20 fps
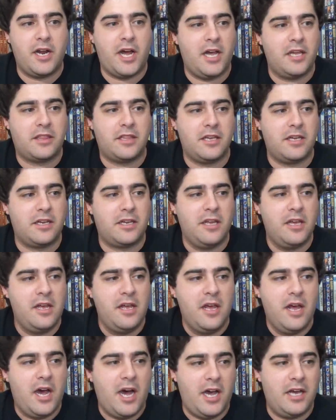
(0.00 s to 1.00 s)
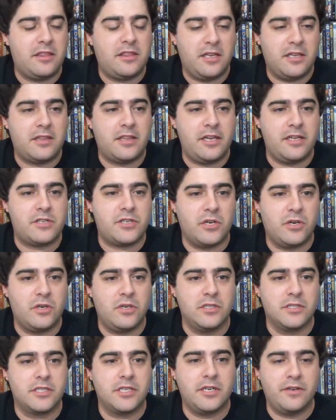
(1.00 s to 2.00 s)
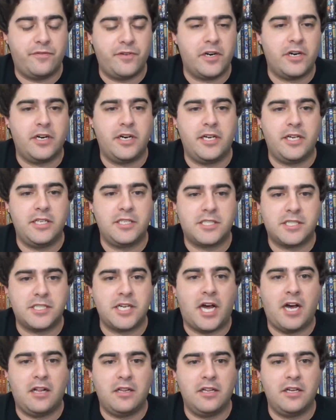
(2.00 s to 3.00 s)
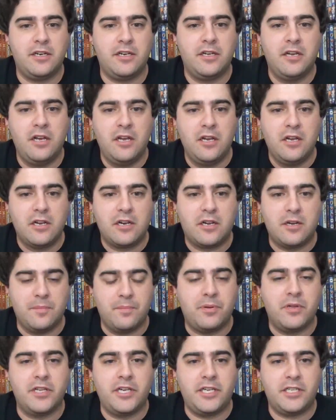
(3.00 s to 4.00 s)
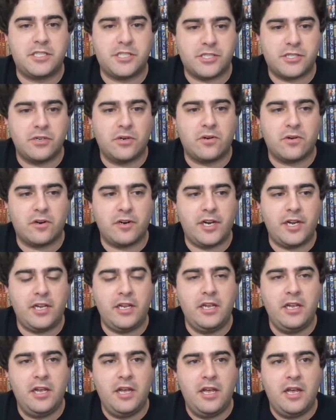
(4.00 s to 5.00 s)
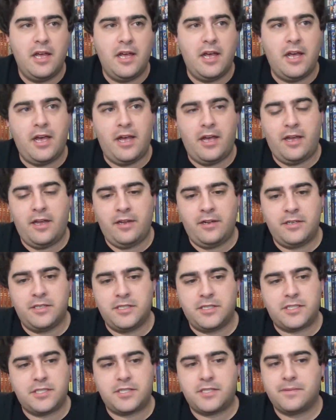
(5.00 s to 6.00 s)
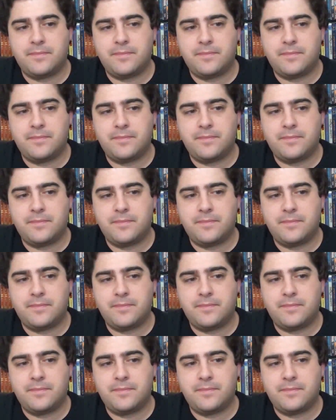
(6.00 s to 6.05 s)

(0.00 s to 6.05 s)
I think they told a very solid, complete story, and